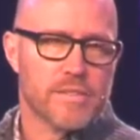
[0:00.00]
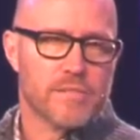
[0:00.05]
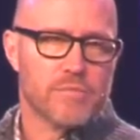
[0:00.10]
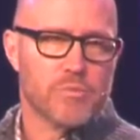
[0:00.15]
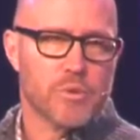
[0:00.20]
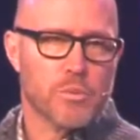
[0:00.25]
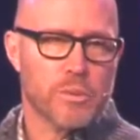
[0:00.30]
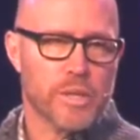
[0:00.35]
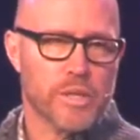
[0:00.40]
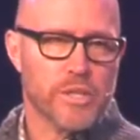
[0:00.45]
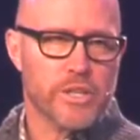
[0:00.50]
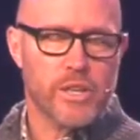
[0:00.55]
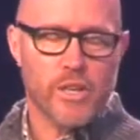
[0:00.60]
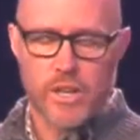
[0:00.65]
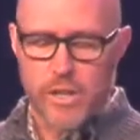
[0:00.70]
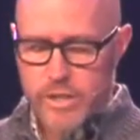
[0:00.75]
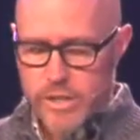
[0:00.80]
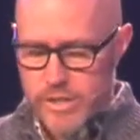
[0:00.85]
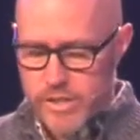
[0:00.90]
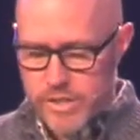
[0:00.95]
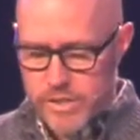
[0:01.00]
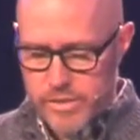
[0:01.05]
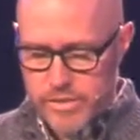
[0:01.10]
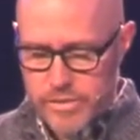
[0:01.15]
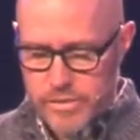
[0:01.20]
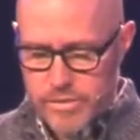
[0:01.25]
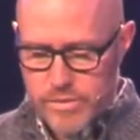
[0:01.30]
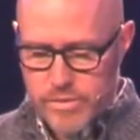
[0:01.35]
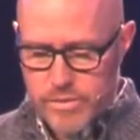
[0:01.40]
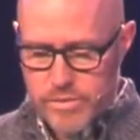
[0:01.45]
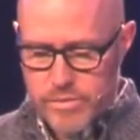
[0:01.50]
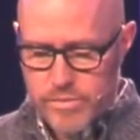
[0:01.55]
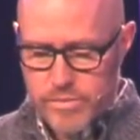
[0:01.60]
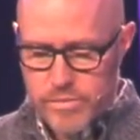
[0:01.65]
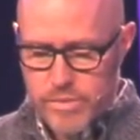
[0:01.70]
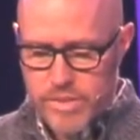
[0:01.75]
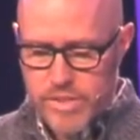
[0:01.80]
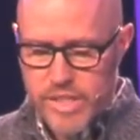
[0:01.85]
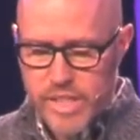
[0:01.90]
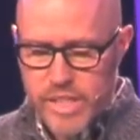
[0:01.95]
Prepare your hearts, say